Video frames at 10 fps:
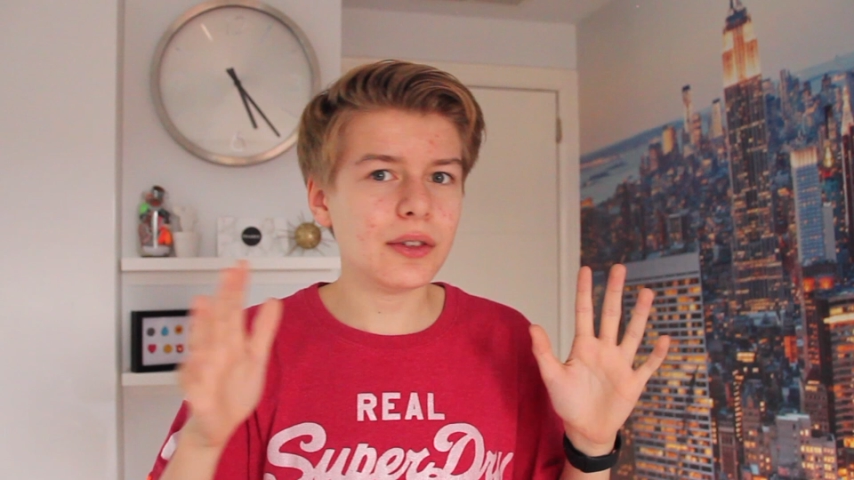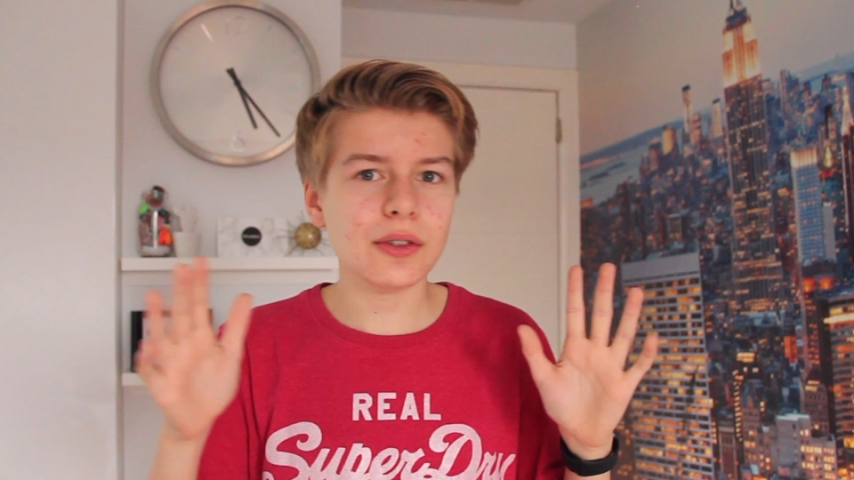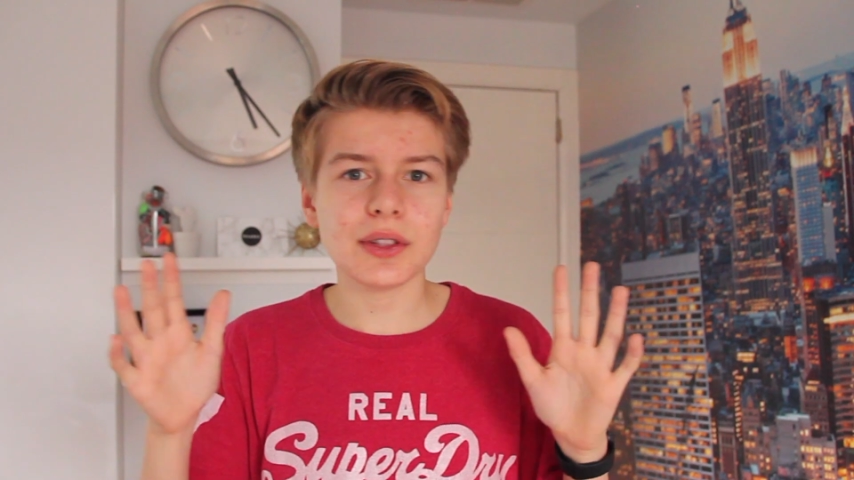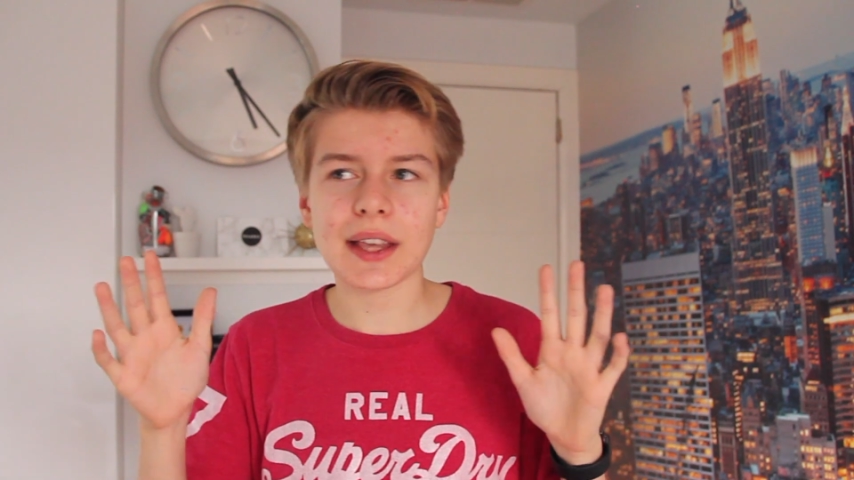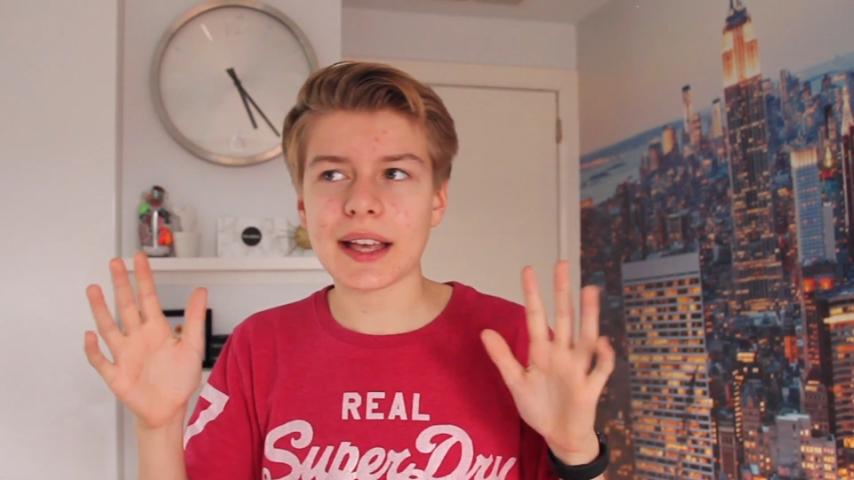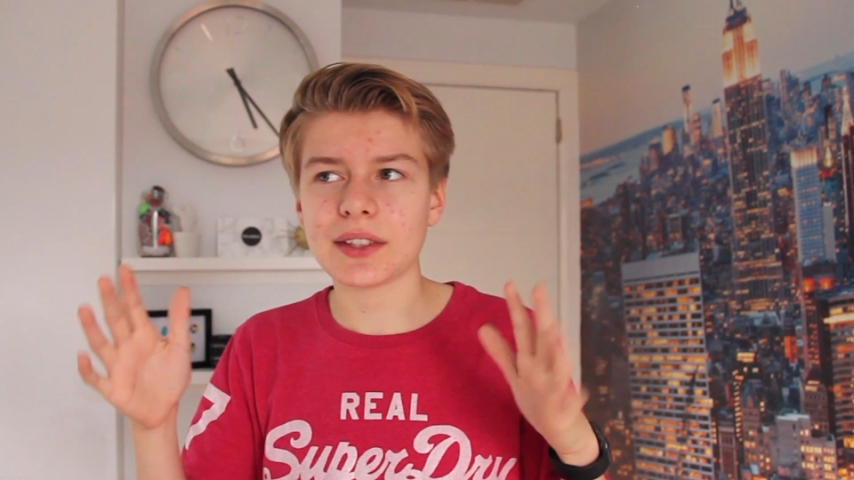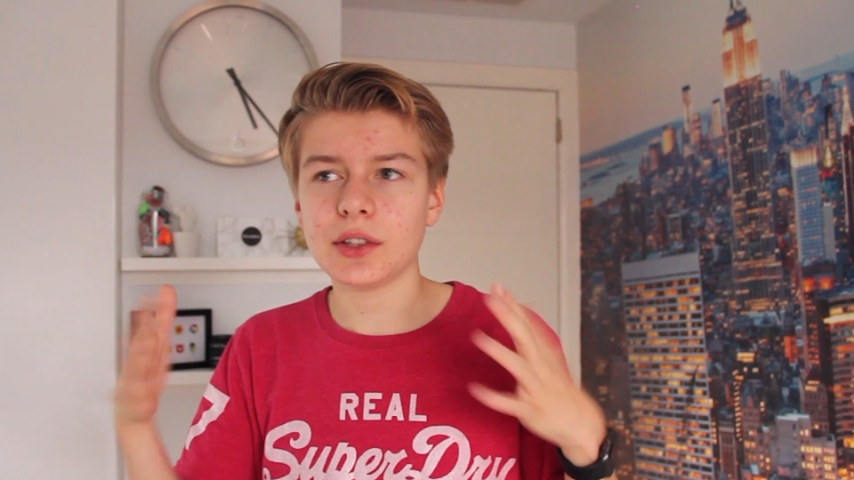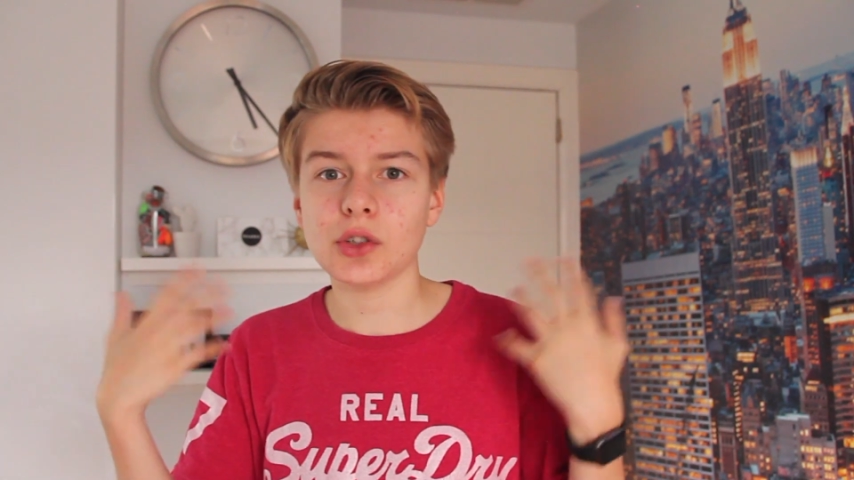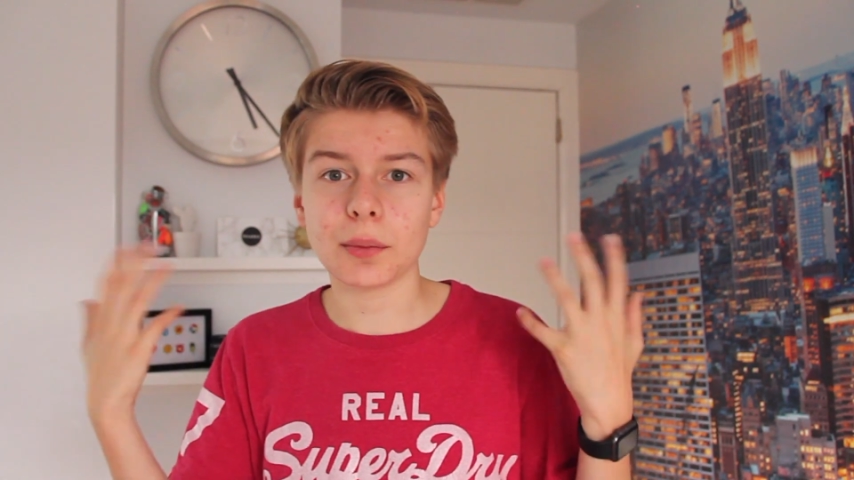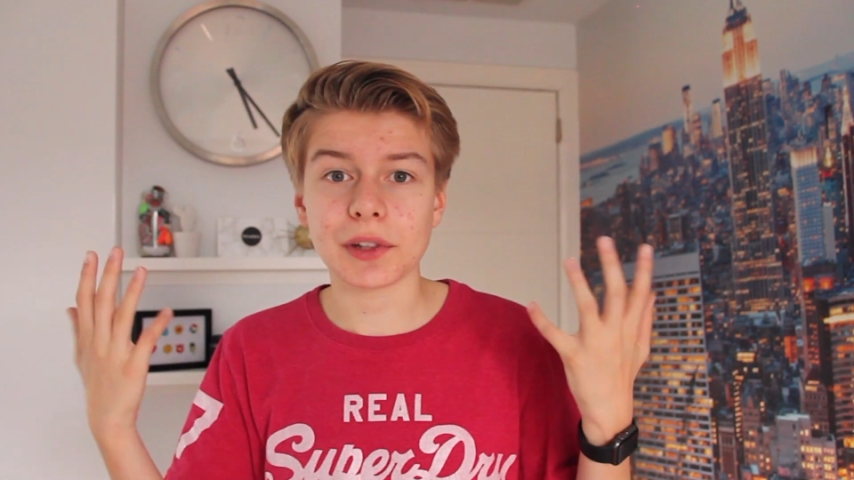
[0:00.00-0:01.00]
good as
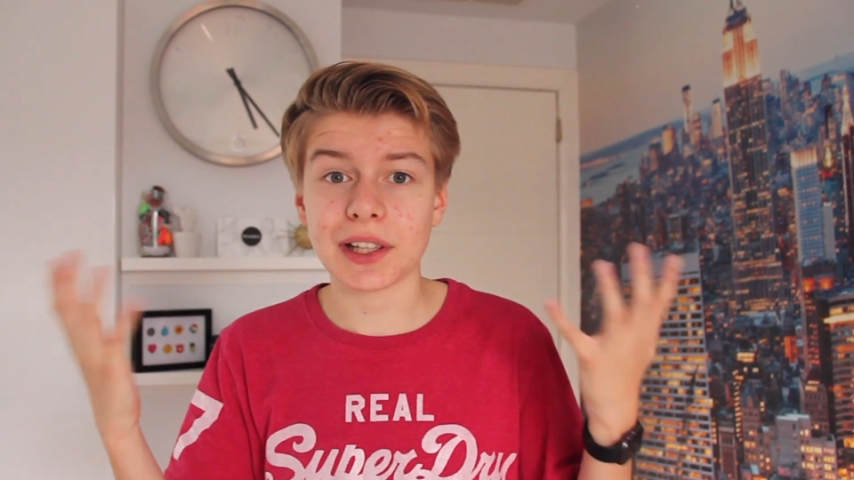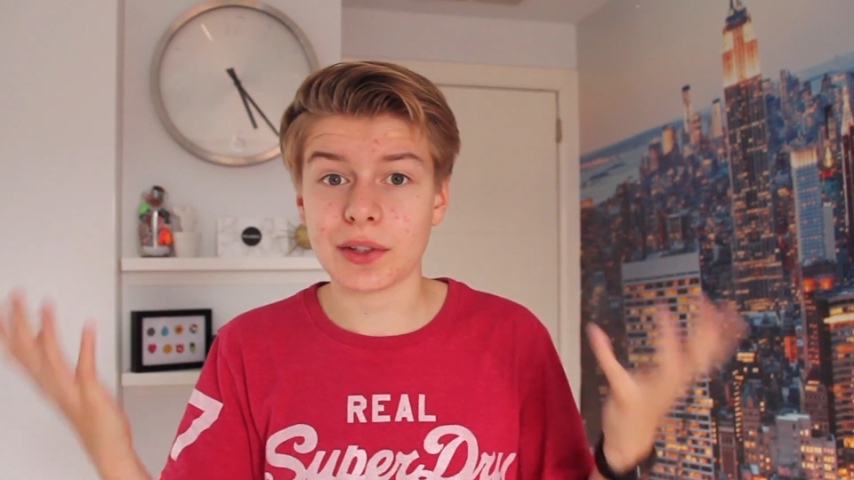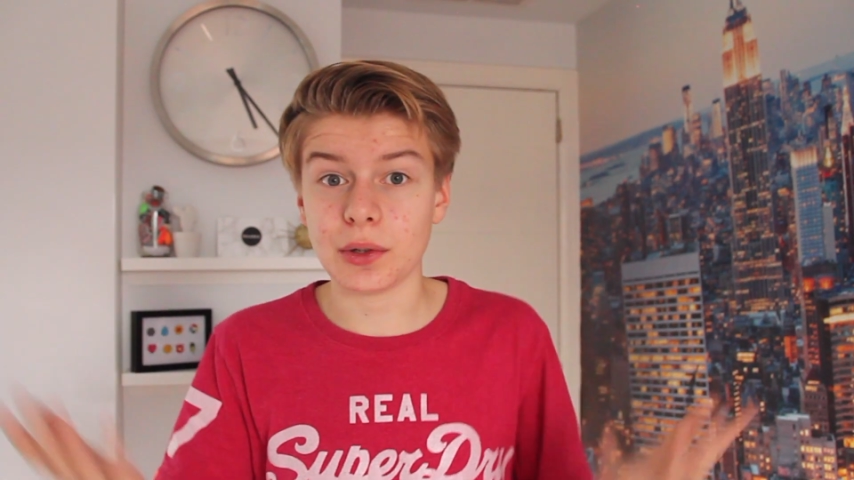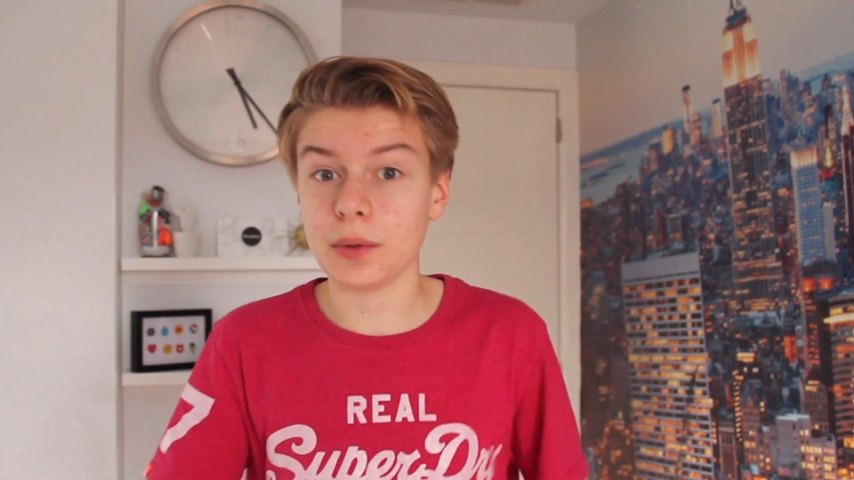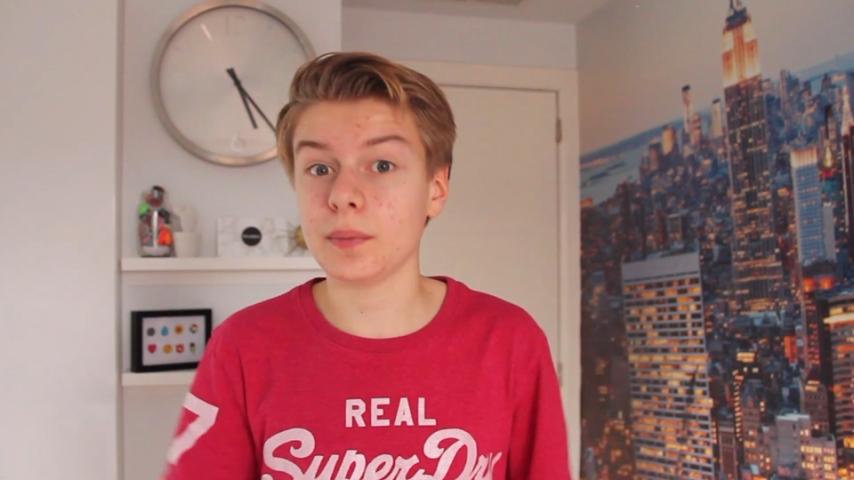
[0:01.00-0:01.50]
you normally do.